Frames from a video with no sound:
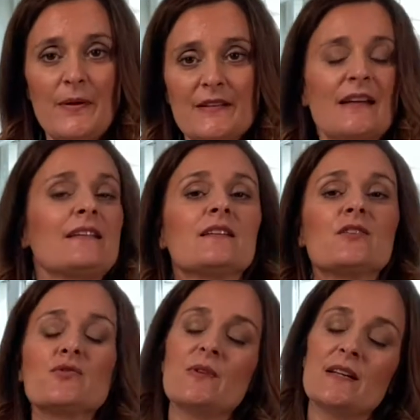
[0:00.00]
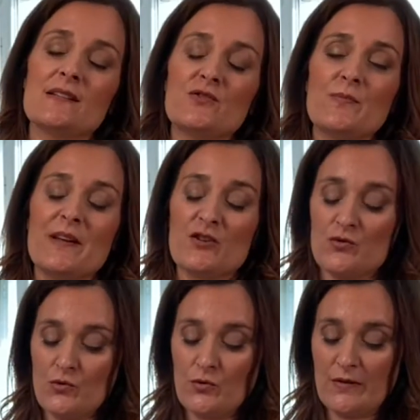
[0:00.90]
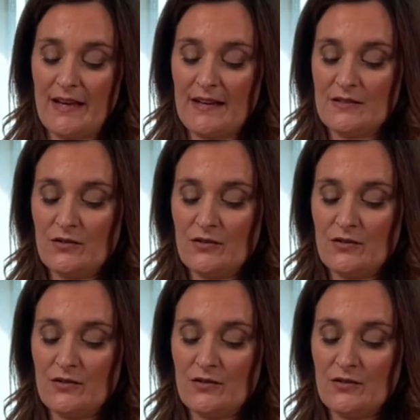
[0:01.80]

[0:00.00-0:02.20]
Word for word: but I think the trick is to make sure that